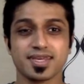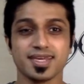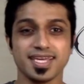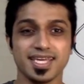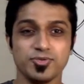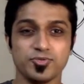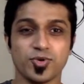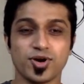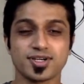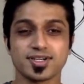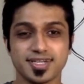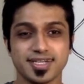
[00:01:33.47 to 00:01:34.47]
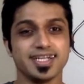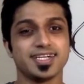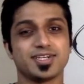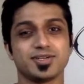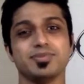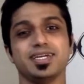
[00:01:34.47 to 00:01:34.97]
He wanted it
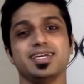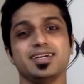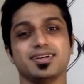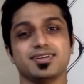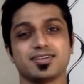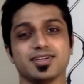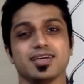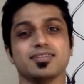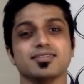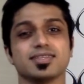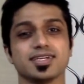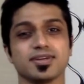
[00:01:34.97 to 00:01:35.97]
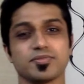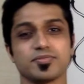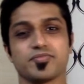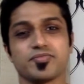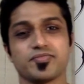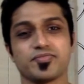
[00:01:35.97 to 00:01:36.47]
to be a together thing.
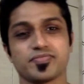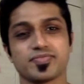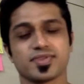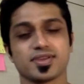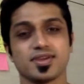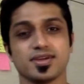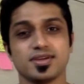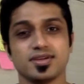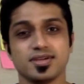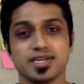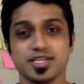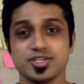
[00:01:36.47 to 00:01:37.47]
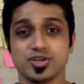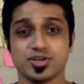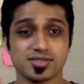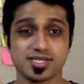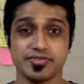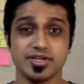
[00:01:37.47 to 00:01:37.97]
In John
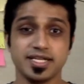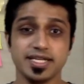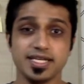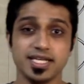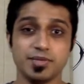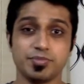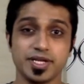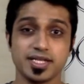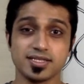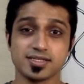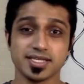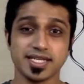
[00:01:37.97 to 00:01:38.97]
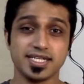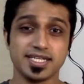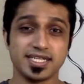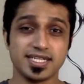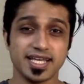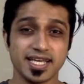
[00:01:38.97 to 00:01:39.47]
17, he prayed this
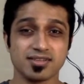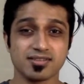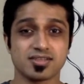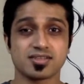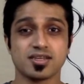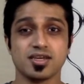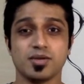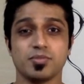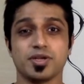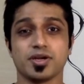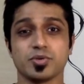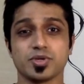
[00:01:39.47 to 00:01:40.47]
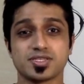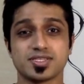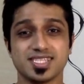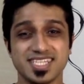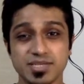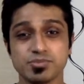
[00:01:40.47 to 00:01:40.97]
intense prayer, which
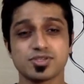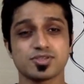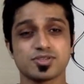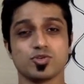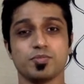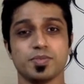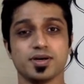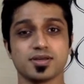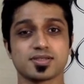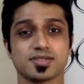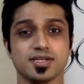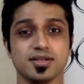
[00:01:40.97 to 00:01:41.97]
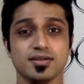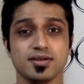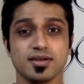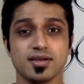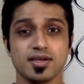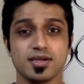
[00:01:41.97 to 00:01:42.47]
seems so personal,
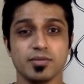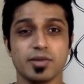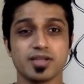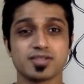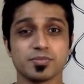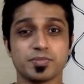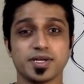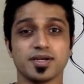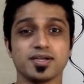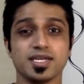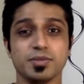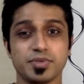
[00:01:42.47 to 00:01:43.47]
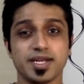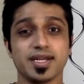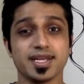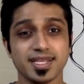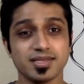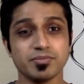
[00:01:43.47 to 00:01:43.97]
but it's a prayer he prayed
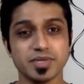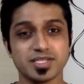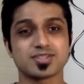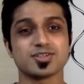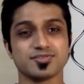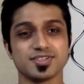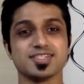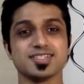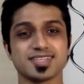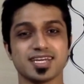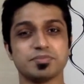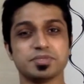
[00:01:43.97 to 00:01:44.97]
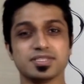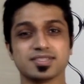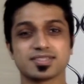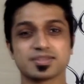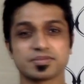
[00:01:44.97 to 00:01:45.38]
in the midst of his disciples.